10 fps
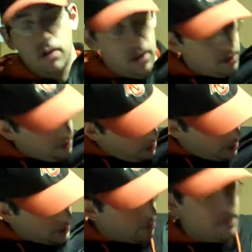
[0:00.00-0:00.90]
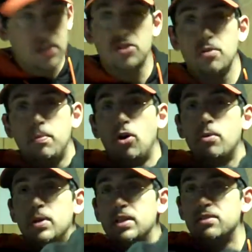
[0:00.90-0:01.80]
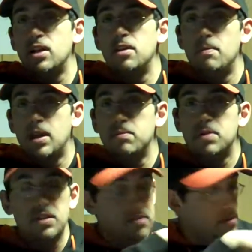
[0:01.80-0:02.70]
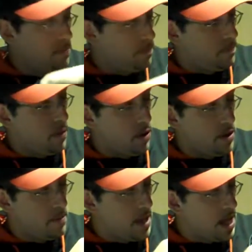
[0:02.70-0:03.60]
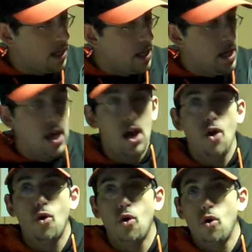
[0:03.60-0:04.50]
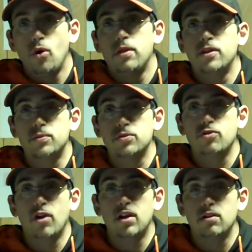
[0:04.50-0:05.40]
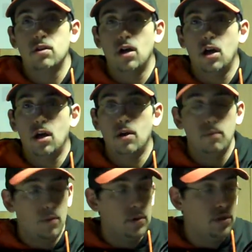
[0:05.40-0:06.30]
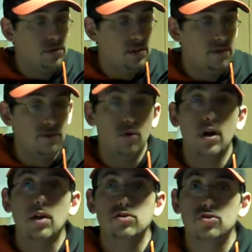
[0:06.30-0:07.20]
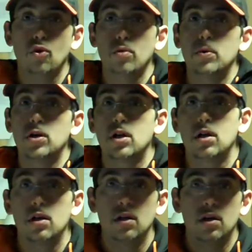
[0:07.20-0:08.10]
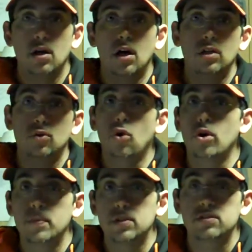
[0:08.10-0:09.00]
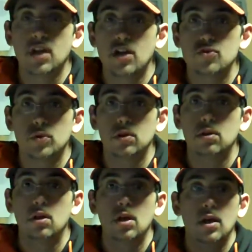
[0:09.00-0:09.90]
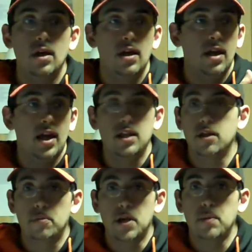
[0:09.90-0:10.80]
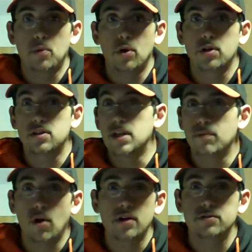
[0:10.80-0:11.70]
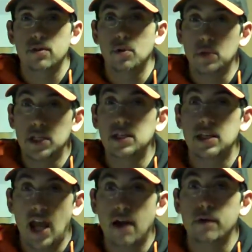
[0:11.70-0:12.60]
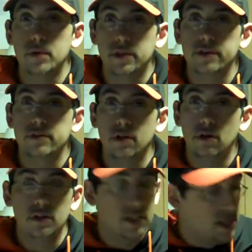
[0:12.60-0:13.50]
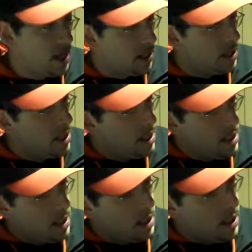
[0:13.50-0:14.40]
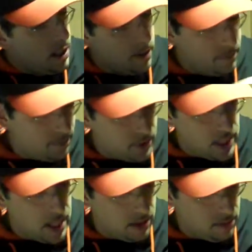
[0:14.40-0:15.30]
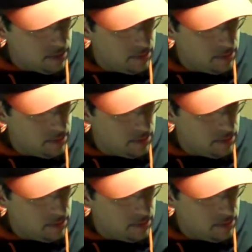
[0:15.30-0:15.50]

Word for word: here. Another mesh compartment inside the main piece of the part of the bag. This was great uh, when we used it for our scorebook, uh, tournament schedule, any other paperwork, team roster that we need to carry with us along the day. Um, again,